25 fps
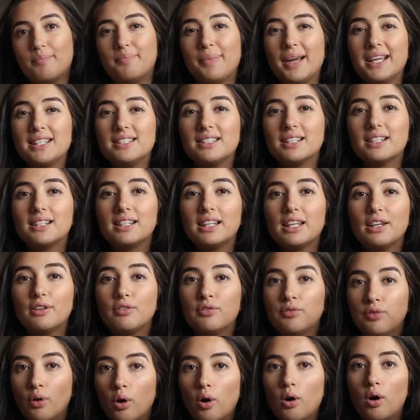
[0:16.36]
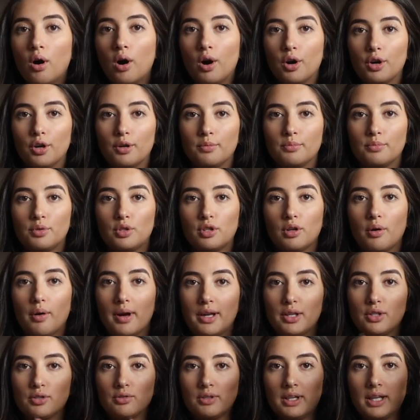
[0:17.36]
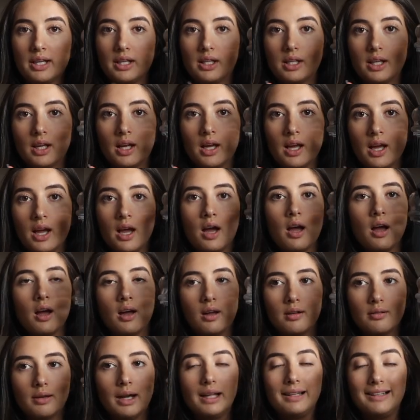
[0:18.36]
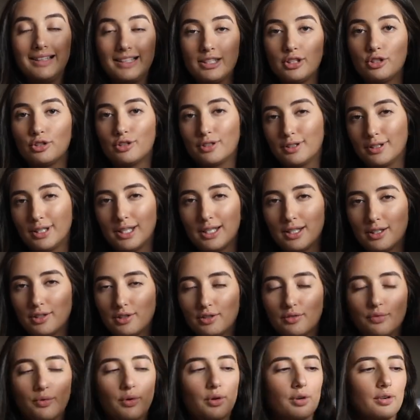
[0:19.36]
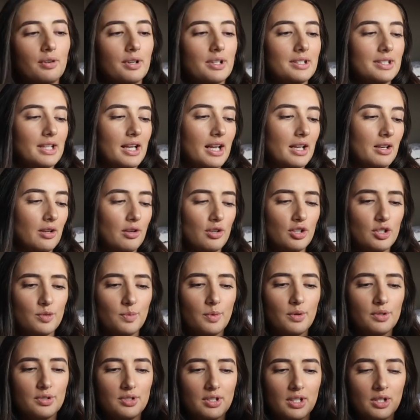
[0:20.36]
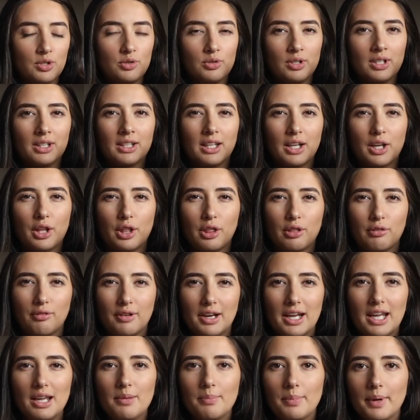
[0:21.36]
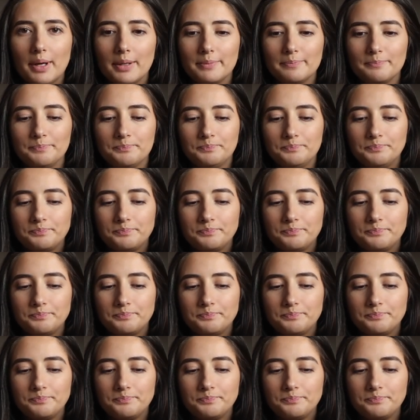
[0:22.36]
Basically for home, so I drink at least 2 liters of water a day. I know you're supposed to like drink like three, but